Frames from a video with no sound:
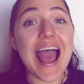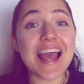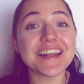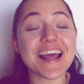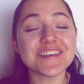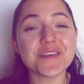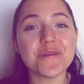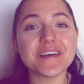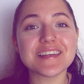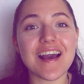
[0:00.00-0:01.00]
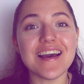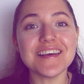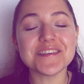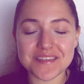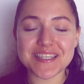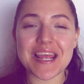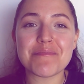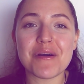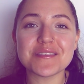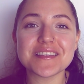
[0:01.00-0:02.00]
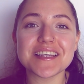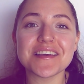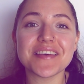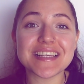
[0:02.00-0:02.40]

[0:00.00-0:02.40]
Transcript: And as always, guys, stay positive,